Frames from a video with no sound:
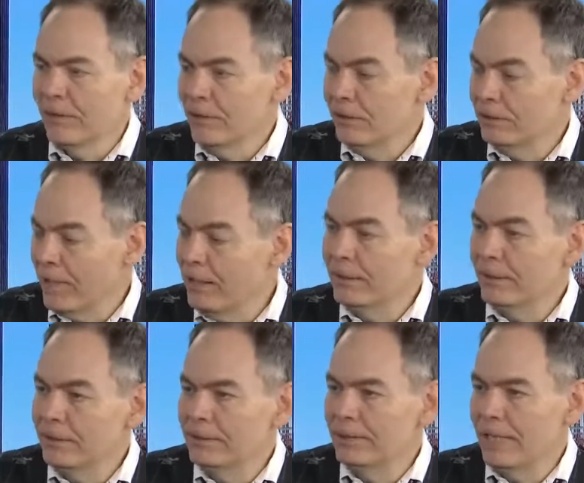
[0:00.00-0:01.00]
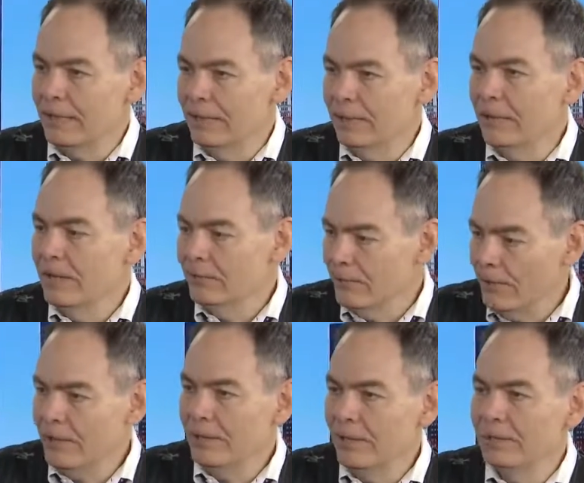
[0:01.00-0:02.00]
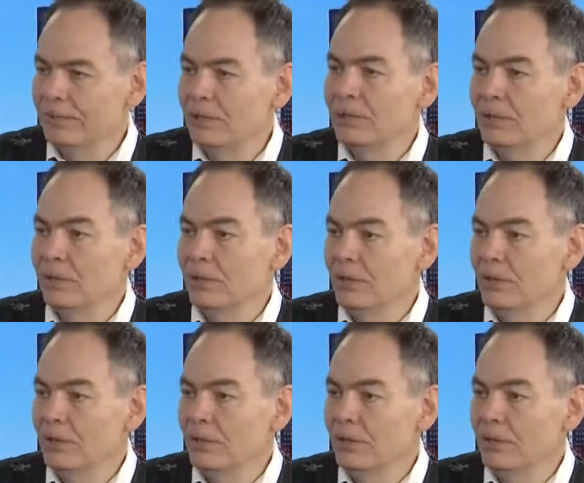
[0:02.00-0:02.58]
They're telling us that in very near future,